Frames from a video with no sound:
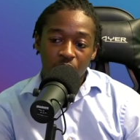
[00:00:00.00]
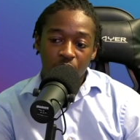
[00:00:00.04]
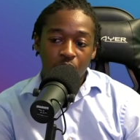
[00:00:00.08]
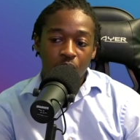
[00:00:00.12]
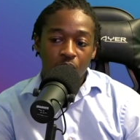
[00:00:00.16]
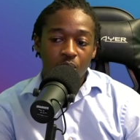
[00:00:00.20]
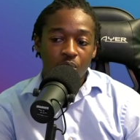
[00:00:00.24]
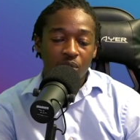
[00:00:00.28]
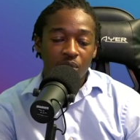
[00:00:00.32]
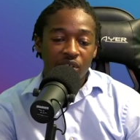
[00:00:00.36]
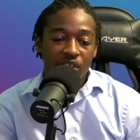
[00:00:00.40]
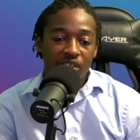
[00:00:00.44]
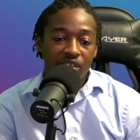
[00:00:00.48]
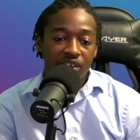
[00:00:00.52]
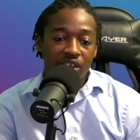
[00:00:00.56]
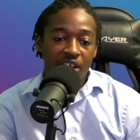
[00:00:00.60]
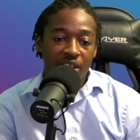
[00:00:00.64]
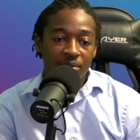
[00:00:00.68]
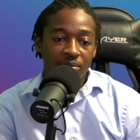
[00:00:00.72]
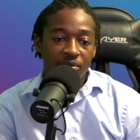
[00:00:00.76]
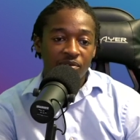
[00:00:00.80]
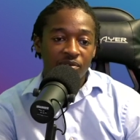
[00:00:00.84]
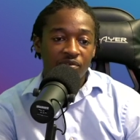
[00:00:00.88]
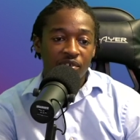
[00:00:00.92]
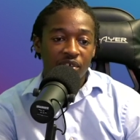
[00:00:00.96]
with
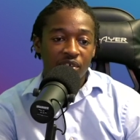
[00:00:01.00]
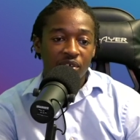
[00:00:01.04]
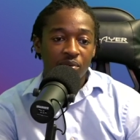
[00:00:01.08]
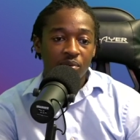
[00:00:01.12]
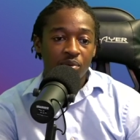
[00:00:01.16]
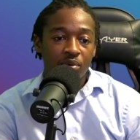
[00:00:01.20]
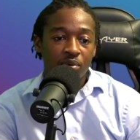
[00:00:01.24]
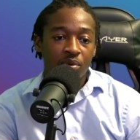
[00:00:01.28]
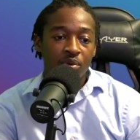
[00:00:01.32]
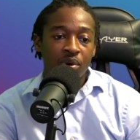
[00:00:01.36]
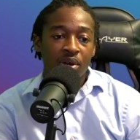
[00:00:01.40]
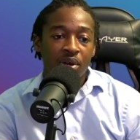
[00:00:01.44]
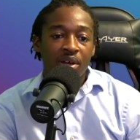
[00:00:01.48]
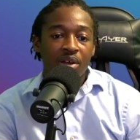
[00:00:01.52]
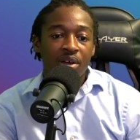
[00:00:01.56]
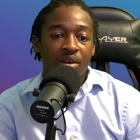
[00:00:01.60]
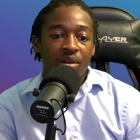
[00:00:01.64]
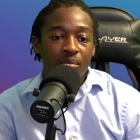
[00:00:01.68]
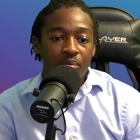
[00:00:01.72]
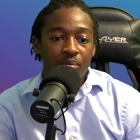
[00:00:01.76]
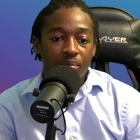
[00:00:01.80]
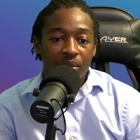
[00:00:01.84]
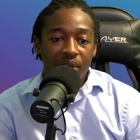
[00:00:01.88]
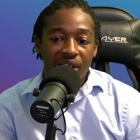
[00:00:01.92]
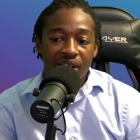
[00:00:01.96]
Navy Federal
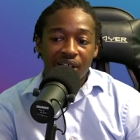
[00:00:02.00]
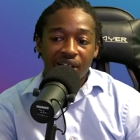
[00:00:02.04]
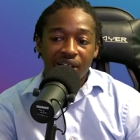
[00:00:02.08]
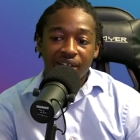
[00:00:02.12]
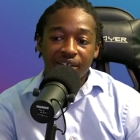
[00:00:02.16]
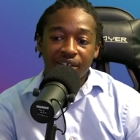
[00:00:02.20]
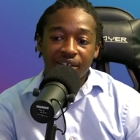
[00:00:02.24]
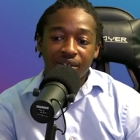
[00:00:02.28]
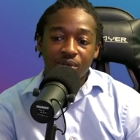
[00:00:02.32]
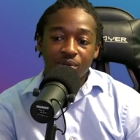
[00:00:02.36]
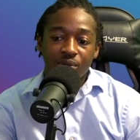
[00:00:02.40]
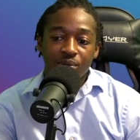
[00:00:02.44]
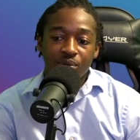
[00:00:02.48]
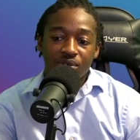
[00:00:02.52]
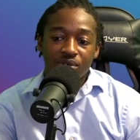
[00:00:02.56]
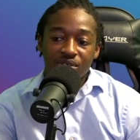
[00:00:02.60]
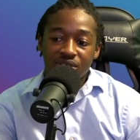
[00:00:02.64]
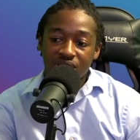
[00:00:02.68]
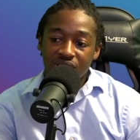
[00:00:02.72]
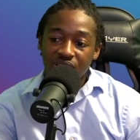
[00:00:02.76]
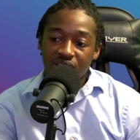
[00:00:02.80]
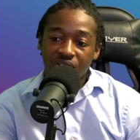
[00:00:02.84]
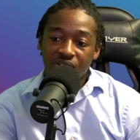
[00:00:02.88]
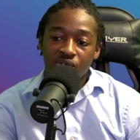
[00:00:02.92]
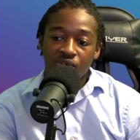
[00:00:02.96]
by
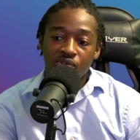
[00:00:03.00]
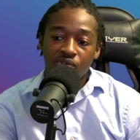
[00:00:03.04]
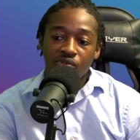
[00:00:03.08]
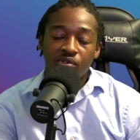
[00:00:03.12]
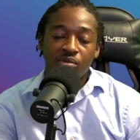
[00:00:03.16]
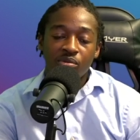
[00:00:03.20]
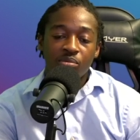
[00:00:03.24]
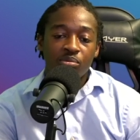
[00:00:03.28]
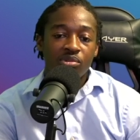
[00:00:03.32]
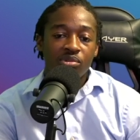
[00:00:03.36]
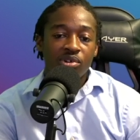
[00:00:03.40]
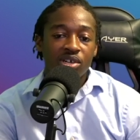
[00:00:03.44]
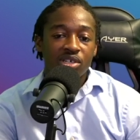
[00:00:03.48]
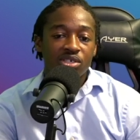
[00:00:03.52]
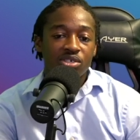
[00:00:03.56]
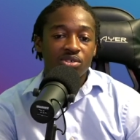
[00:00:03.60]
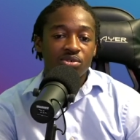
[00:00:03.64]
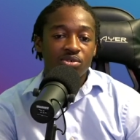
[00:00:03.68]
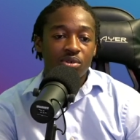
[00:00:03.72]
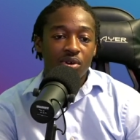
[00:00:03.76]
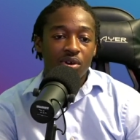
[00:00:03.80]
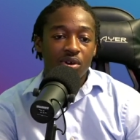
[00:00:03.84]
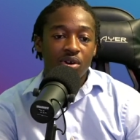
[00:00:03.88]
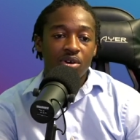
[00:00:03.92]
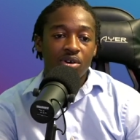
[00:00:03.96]
yourself, but you
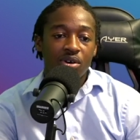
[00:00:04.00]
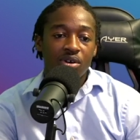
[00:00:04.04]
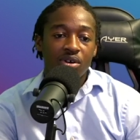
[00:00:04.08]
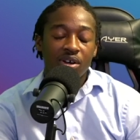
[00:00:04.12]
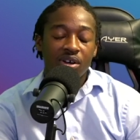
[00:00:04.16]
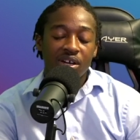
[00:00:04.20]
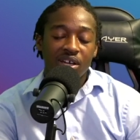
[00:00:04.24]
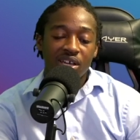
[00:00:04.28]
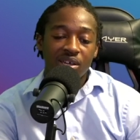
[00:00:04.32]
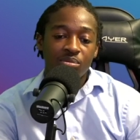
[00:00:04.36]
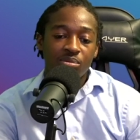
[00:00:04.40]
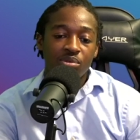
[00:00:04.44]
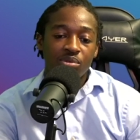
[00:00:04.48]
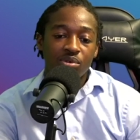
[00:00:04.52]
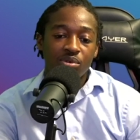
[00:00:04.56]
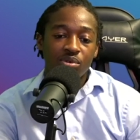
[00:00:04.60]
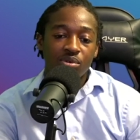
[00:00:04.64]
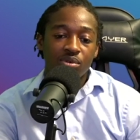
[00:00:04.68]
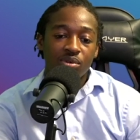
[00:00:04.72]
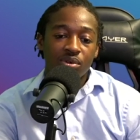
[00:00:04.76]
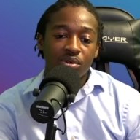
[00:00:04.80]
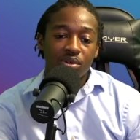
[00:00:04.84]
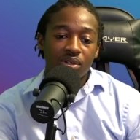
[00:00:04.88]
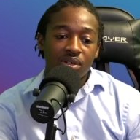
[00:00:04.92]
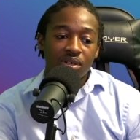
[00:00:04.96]
are able
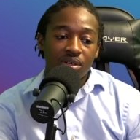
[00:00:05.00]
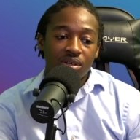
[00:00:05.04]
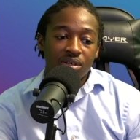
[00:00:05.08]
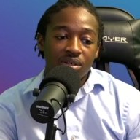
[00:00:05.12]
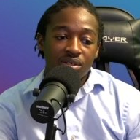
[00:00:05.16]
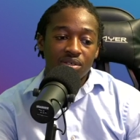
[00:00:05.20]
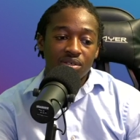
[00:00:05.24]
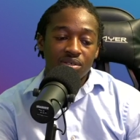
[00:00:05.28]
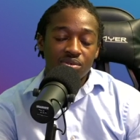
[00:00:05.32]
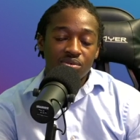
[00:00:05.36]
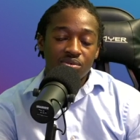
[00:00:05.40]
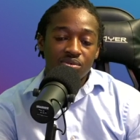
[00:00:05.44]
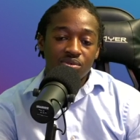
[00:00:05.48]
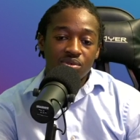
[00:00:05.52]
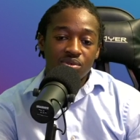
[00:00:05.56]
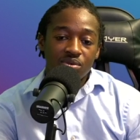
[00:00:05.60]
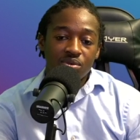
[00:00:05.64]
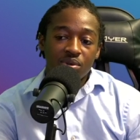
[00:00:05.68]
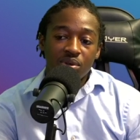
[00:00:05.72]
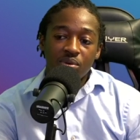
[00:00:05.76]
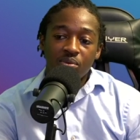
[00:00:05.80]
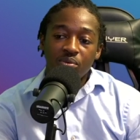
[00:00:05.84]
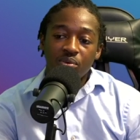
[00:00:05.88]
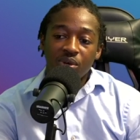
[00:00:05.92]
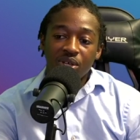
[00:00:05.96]
to do
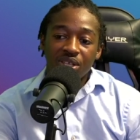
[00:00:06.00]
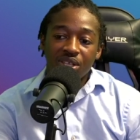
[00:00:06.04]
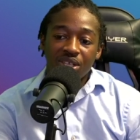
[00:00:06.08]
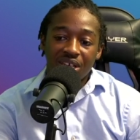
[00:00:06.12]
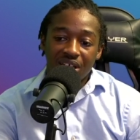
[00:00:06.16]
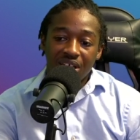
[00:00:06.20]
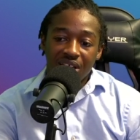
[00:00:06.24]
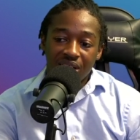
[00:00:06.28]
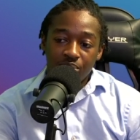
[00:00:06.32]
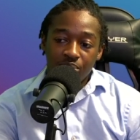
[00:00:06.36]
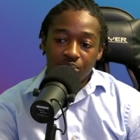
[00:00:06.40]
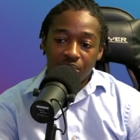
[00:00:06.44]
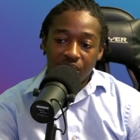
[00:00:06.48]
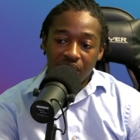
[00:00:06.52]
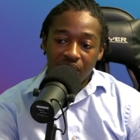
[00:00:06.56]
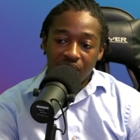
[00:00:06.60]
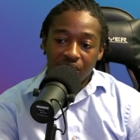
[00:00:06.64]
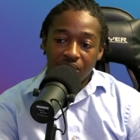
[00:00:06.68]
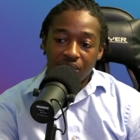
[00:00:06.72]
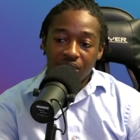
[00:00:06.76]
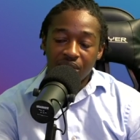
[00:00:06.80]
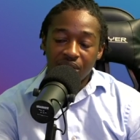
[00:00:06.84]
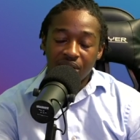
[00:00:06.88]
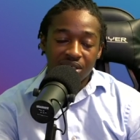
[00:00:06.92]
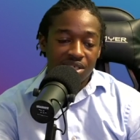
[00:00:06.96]
it with a
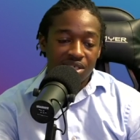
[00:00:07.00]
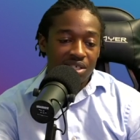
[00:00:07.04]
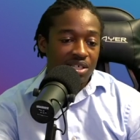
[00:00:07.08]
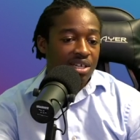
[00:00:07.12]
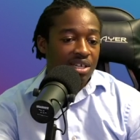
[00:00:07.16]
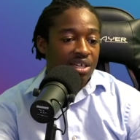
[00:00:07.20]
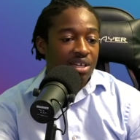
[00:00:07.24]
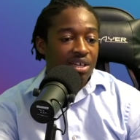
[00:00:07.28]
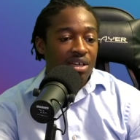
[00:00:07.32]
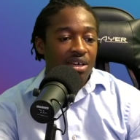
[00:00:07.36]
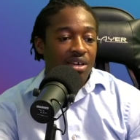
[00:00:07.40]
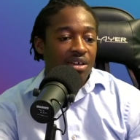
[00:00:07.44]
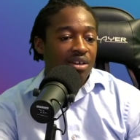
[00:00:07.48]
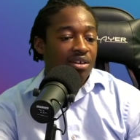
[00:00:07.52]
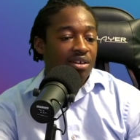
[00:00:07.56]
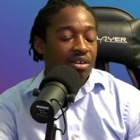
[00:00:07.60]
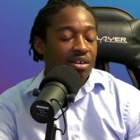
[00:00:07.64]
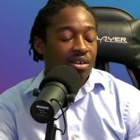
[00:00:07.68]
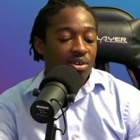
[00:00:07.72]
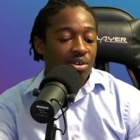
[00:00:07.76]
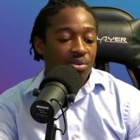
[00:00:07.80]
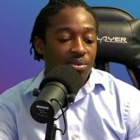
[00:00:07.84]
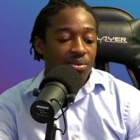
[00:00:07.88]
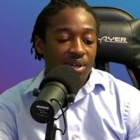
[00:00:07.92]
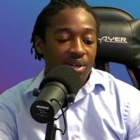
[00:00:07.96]
parent.
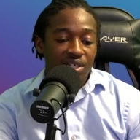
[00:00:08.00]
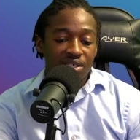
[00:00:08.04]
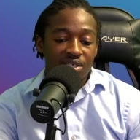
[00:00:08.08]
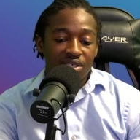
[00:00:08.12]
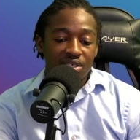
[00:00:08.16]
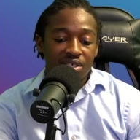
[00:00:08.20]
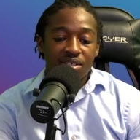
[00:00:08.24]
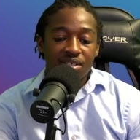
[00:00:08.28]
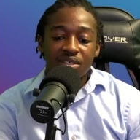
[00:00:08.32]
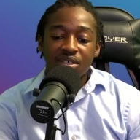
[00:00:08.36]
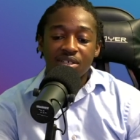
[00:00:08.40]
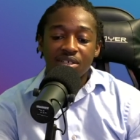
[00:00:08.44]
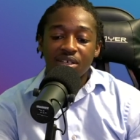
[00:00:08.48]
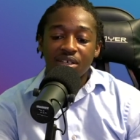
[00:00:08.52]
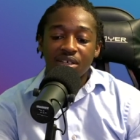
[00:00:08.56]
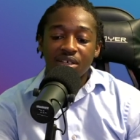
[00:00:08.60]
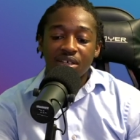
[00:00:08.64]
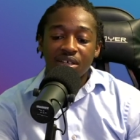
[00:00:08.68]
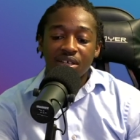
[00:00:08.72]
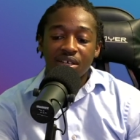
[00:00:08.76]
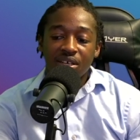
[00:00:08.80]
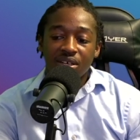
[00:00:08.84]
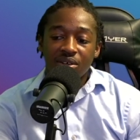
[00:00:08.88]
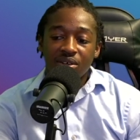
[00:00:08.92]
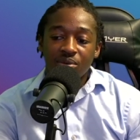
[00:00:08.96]
Granted,
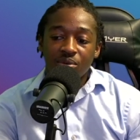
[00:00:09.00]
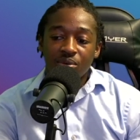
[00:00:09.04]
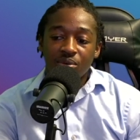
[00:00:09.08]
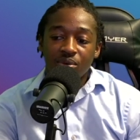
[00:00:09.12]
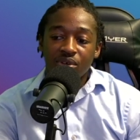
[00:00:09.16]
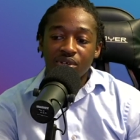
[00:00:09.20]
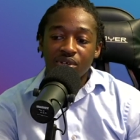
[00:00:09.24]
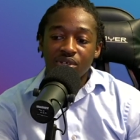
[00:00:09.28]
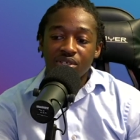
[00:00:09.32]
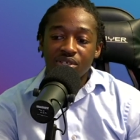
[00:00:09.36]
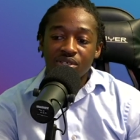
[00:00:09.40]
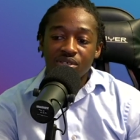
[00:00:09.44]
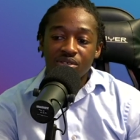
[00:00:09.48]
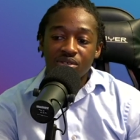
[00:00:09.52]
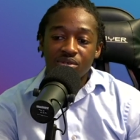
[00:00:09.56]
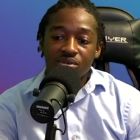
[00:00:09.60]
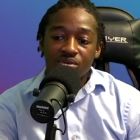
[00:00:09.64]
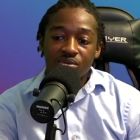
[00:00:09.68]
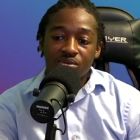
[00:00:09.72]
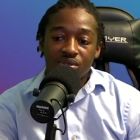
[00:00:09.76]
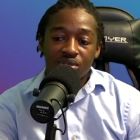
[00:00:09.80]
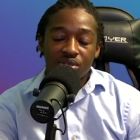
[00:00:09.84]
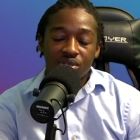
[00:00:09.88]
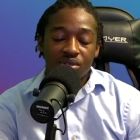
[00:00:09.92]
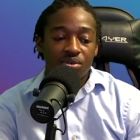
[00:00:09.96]
in order to do
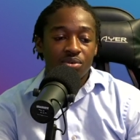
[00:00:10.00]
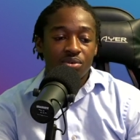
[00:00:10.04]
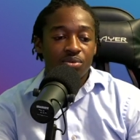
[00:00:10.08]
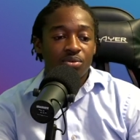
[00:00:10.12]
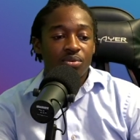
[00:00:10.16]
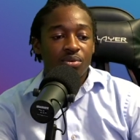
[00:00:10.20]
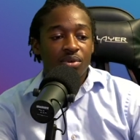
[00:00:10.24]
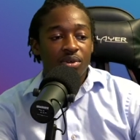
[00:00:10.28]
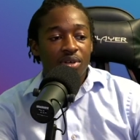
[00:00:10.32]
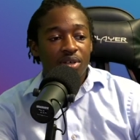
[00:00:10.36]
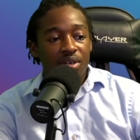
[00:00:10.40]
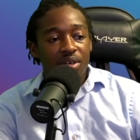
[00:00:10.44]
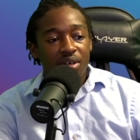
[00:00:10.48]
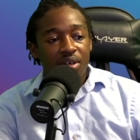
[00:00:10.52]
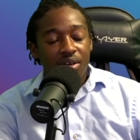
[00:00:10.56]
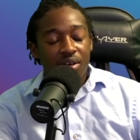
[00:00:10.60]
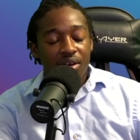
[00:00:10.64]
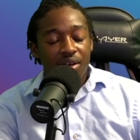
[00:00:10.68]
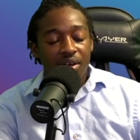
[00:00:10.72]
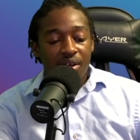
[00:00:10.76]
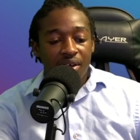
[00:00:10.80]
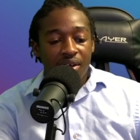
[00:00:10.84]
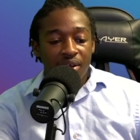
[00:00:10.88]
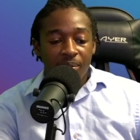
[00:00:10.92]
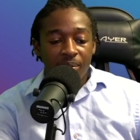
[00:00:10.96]
so,
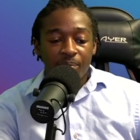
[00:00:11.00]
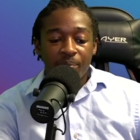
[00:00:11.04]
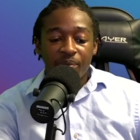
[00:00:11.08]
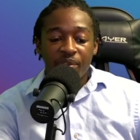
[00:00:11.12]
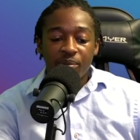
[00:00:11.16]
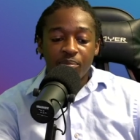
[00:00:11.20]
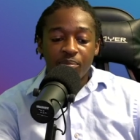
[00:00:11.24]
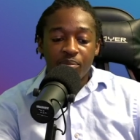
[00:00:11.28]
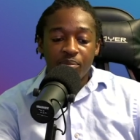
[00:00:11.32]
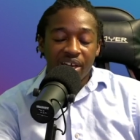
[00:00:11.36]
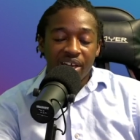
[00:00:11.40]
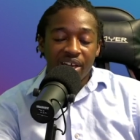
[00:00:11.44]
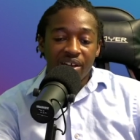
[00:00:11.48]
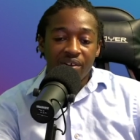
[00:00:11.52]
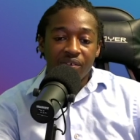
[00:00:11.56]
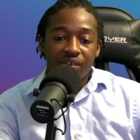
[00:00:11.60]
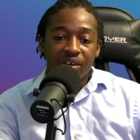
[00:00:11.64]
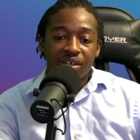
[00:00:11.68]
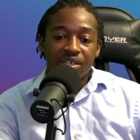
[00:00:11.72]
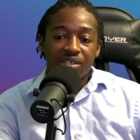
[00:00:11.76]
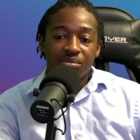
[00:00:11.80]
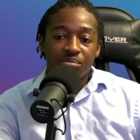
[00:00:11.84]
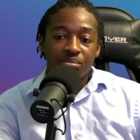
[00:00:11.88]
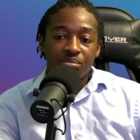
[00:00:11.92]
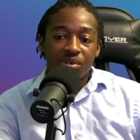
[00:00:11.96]
um, the
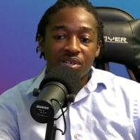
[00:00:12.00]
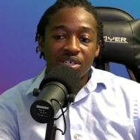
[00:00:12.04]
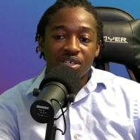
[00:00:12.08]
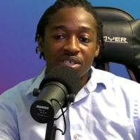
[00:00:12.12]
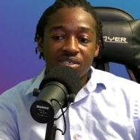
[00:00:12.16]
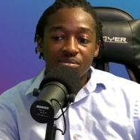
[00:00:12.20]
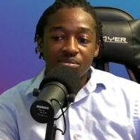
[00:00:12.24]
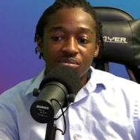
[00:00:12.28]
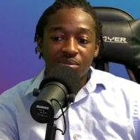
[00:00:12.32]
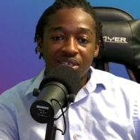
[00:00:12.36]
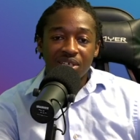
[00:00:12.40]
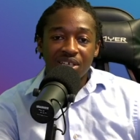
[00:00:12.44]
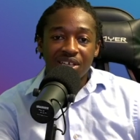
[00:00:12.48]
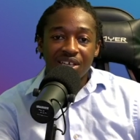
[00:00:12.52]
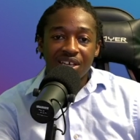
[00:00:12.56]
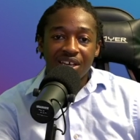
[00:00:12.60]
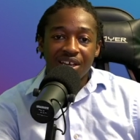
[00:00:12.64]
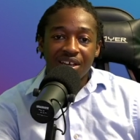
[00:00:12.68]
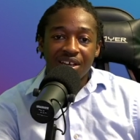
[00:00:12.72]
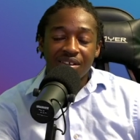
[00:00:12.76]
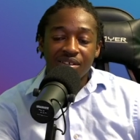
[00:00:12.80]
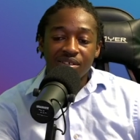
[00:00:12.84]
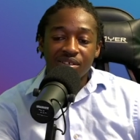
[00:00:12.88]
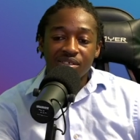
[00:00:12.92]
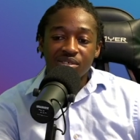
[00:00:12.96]
parent must be
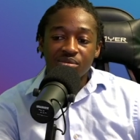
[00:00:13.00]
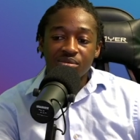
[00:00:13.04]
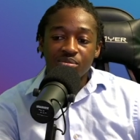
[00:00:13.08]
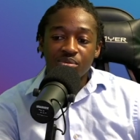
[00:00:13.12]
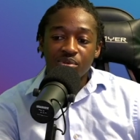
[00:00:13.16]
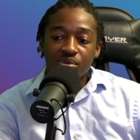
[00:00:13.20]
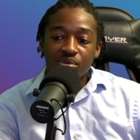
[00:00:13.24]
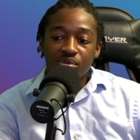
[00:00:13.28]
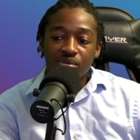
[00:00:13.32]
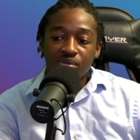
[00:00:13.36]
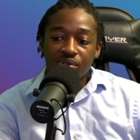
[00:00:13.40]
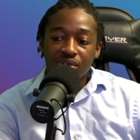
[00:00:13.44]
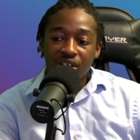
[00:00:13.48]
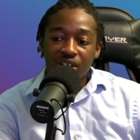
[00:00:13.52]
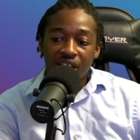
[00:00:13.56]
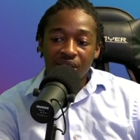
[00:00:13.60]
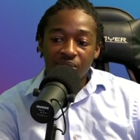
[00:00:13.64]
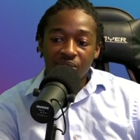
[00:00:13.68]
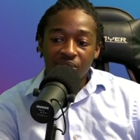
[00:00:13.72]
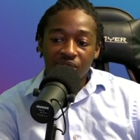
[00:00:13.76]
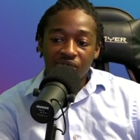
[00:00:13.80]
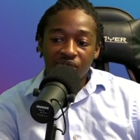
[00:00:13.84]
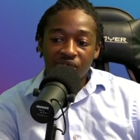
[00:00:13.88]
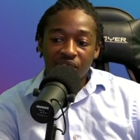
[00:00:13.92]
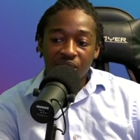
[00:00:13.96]
eligible Navy
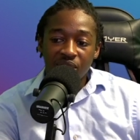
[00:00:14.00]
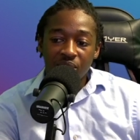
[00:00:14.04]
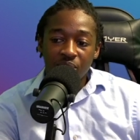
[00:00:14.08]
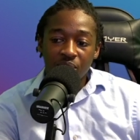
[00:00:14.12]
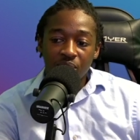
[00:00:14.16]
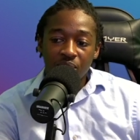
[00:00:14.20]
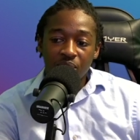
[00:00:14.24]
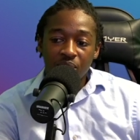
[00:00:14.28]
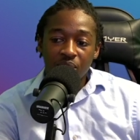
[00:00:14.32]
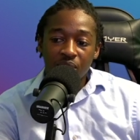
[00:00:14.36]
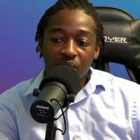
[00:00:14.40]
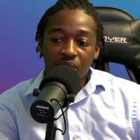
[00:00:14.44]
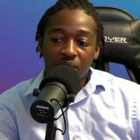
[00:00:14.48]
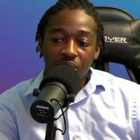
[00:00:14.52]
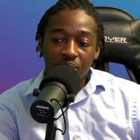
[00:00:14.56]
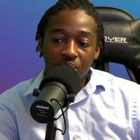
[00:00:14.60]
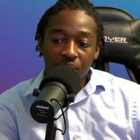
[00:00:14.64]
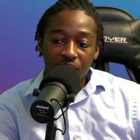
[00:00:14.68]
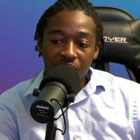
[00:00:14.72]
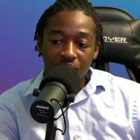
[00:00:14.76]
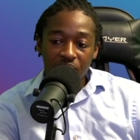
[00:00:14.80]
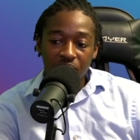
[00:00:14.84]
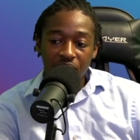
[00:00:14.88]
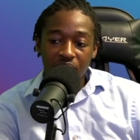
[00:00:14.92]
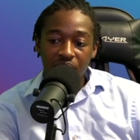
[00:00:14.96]
Federal
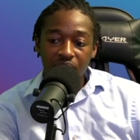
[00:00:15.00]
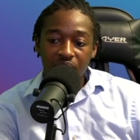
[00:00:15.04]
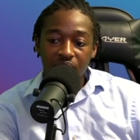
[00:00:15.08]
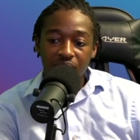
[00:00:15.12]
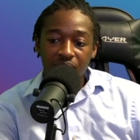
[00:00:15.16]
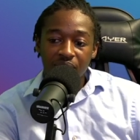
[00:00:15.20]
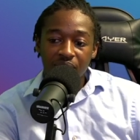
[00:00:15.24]
member,